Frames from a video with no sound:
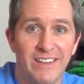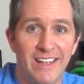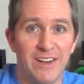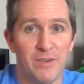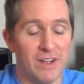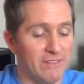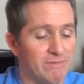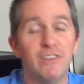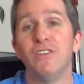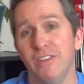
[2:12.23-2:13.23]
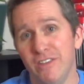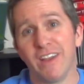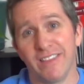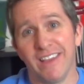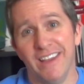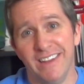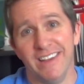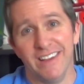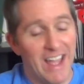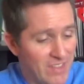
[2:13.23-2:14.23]
Anyway, you get the
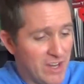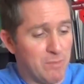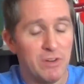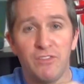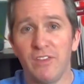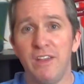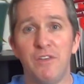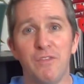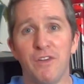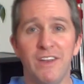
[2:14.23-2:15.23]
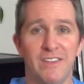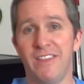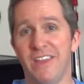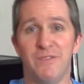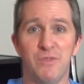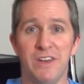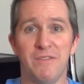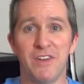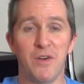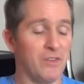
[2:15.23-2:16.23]
idea. And then you put a sleeve over it, and then they wouldn't
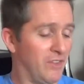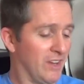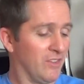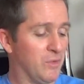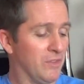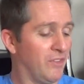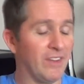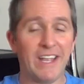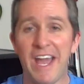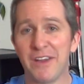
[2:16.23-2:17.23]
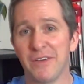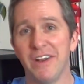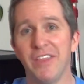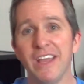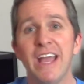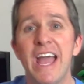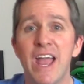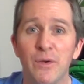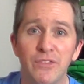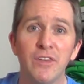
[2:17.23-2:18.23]
even notice it, because it wouldn't stick out or anything.
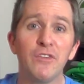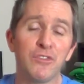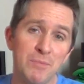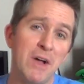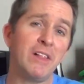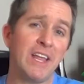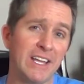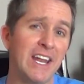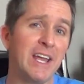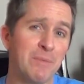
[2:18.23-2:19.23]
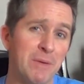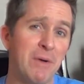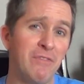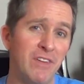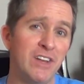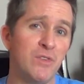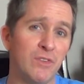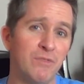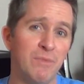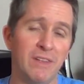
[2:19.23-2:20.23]
It would still smell like an Egg McMuffin. You
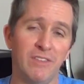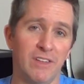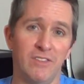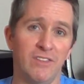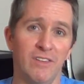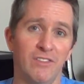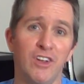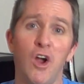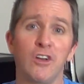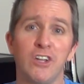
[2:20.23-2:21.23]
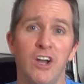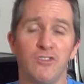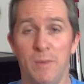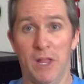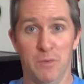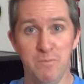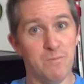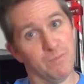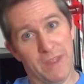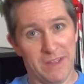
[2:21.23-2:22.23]
would be, the guard dogs would be like,
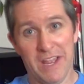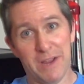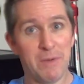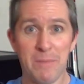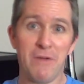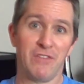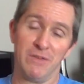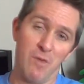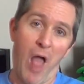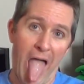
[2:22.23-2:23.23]
mmm, the Egg McMuffin.